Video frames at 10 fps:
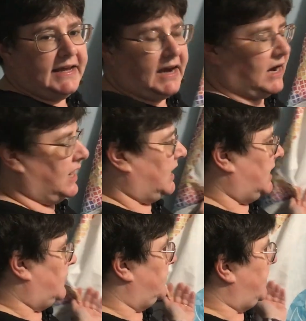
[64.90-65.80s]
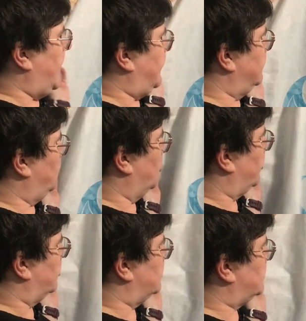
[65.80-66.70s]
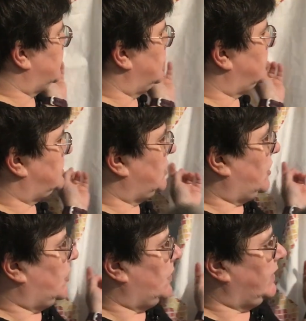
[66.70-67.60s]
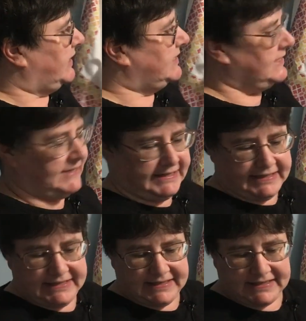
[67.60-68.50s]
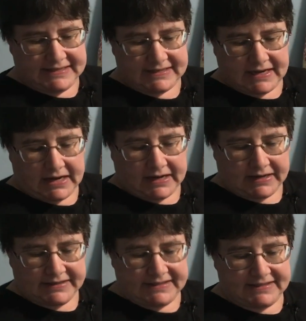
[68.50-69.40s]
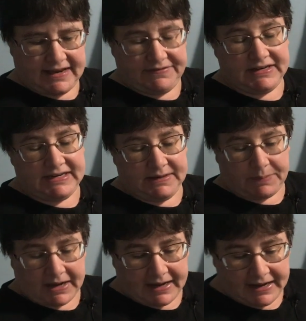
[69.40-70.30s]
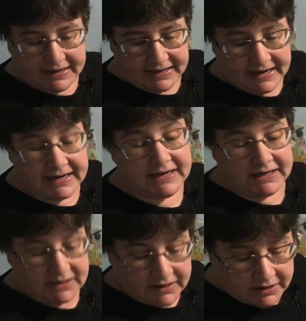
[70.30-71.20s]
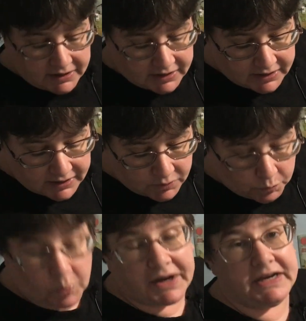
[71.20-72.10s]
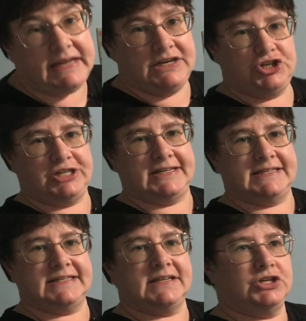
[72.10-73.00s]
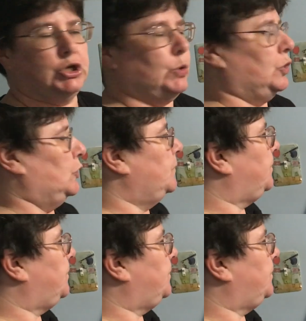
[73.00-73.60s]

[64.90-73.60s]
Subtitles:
and the borders. So it is 70 by 81 inches total.